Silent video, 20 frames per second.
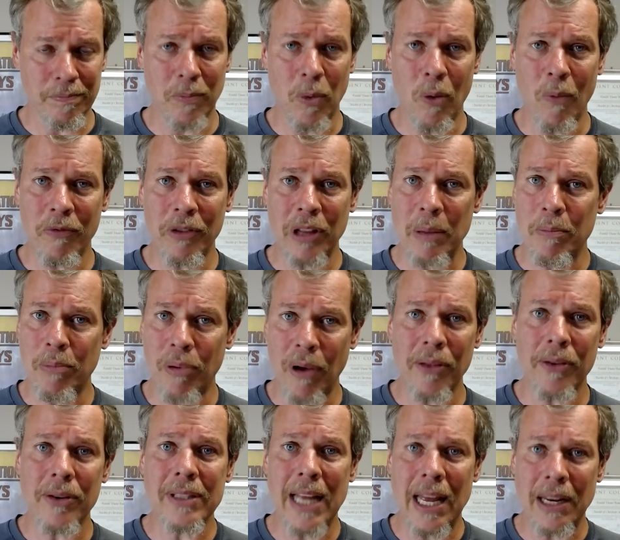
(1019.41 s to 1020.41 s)
hopefully
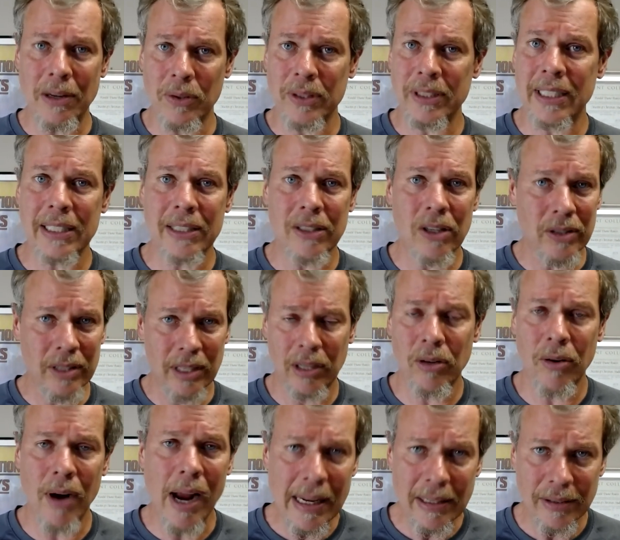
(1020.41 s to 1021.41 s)
brothers and or sisters in
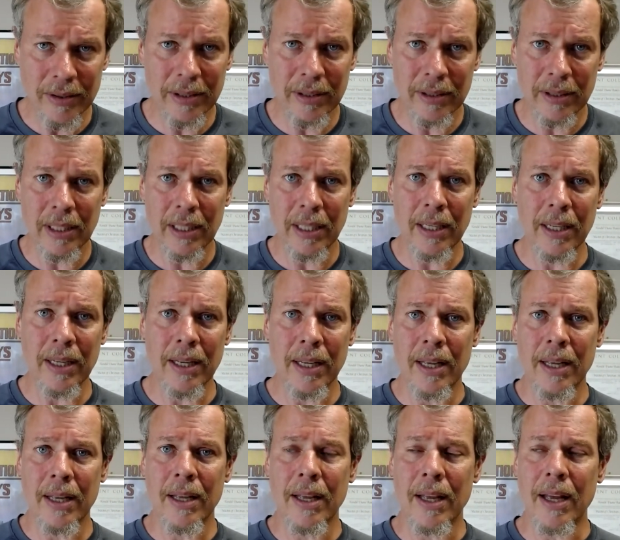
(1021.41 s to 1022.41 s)
Christ.
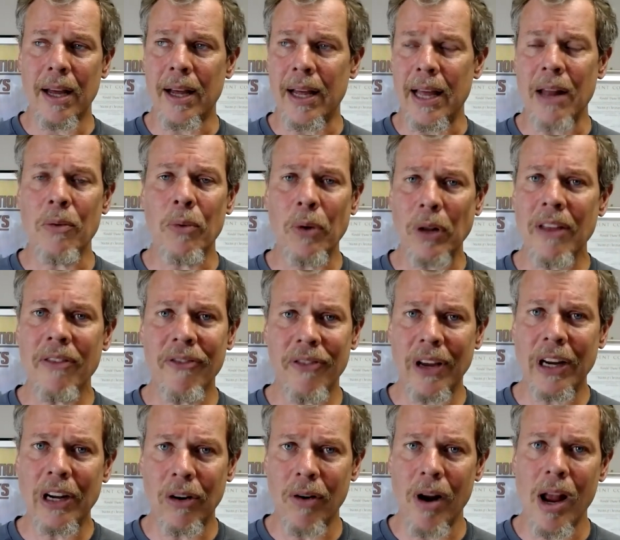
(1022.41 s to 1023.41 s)
Uh, and really
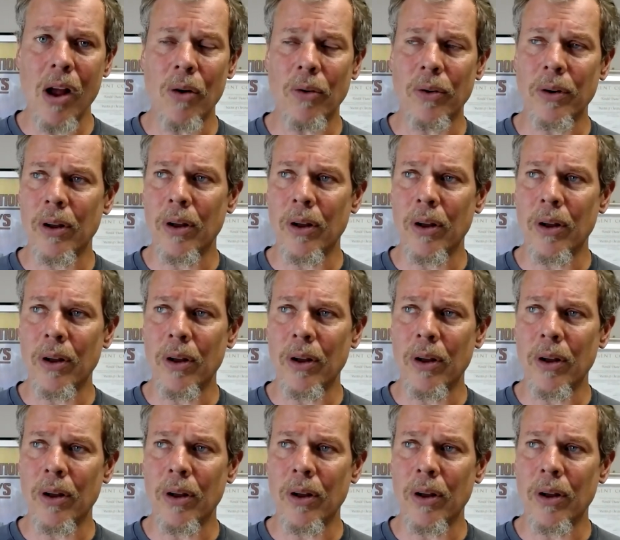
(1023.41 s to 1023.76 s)
figure out